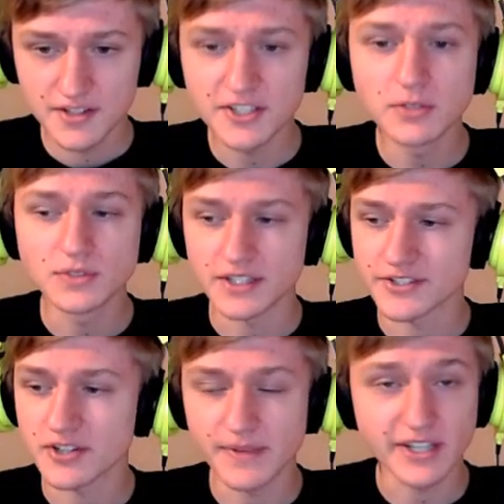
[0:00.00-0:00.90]
So let's
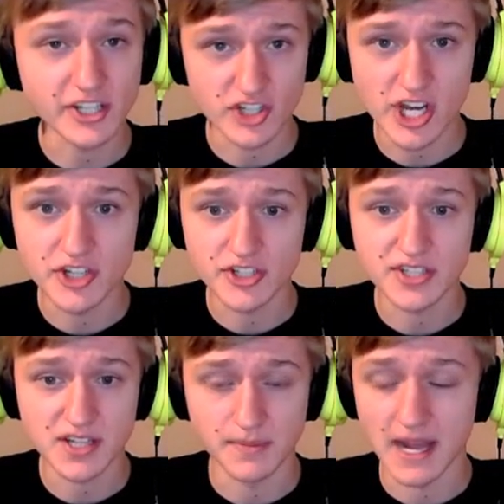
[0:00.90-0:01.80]
start making changes
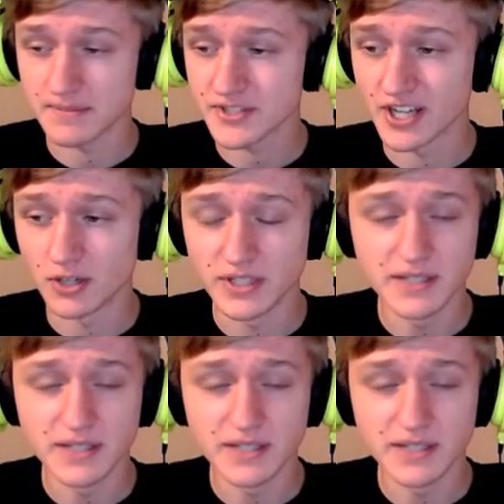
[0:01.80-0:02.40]
to the map, shall we?